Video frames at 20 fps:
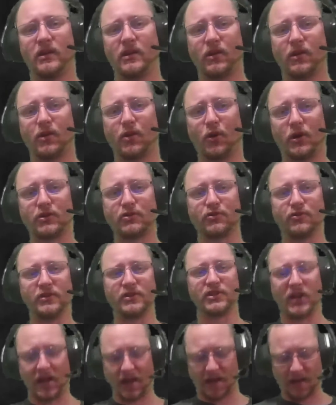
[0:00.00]

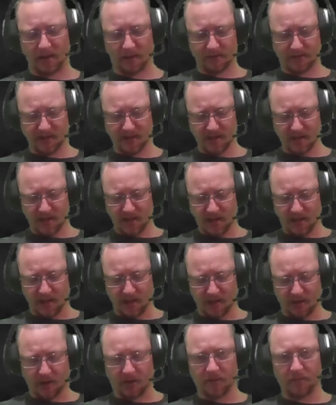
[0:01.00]
cartridge out and
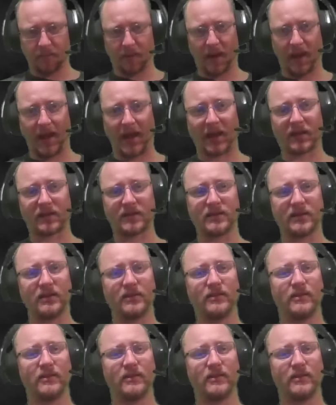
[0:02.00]
unpacked.